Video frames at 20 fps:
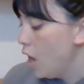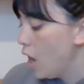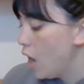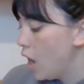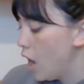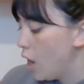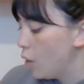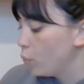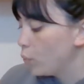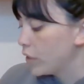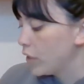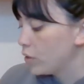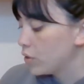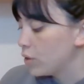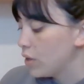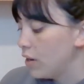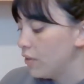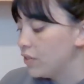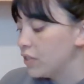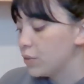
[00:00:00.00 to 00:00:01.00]
We
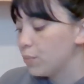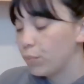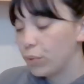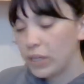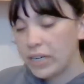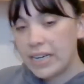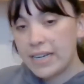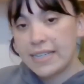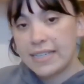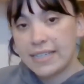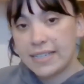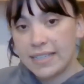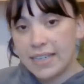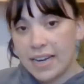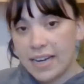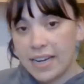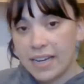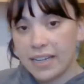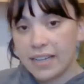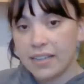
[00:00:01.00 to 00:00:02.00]
also have his
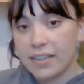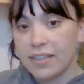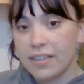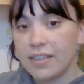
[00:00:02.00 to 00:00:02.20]
pre-anesthetic